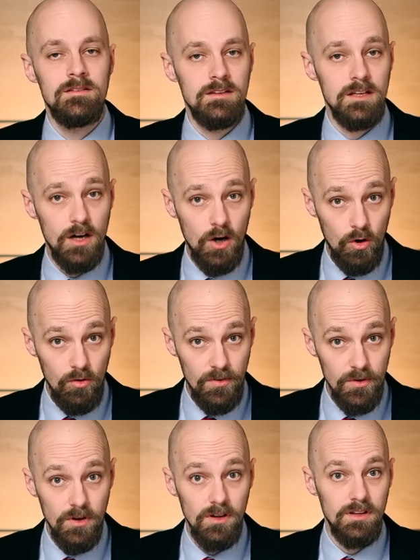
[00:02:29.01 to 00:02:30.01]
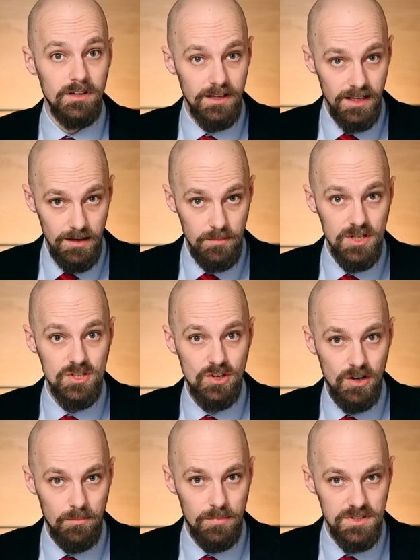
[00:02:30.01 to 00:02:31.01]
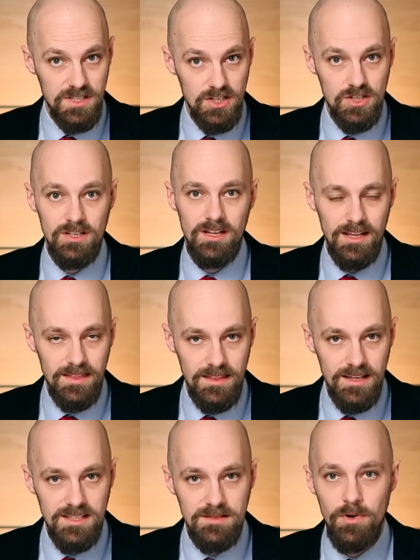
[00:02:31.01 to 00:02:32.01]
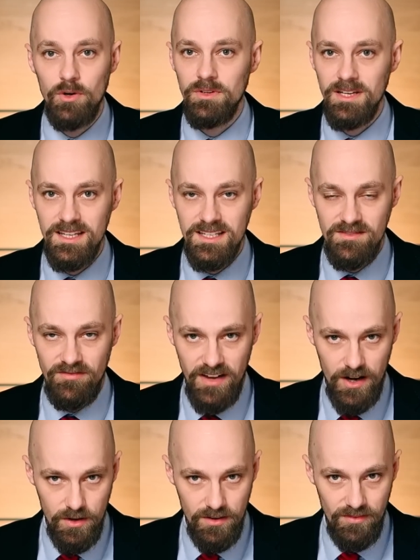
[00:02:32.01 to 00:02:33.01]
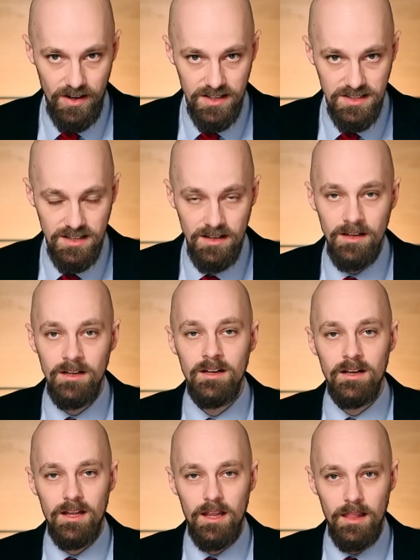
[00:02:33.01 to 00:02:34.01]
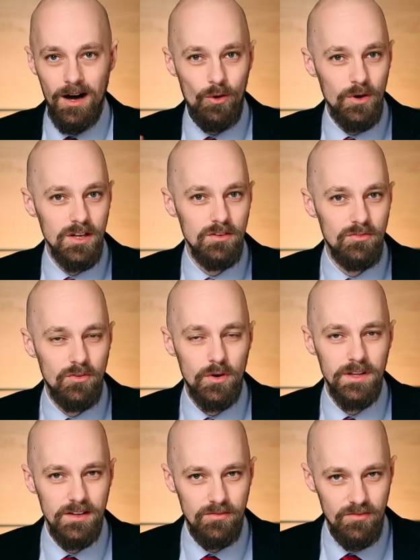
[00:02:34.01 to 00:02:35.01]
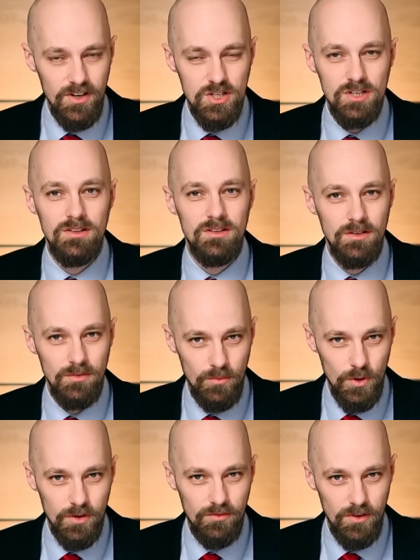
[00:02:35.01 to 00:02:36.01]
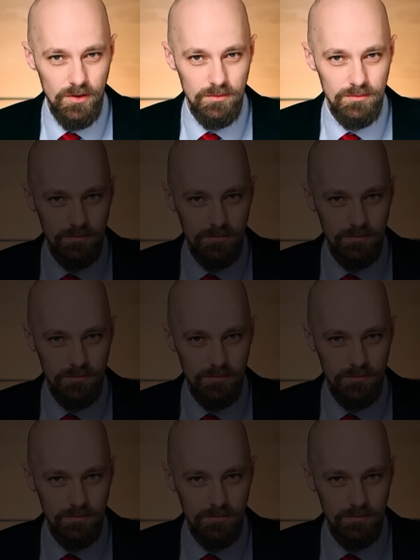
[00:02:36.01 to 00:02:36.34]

The overall image composition in this mode is very fast, allowing for an efficient workflow.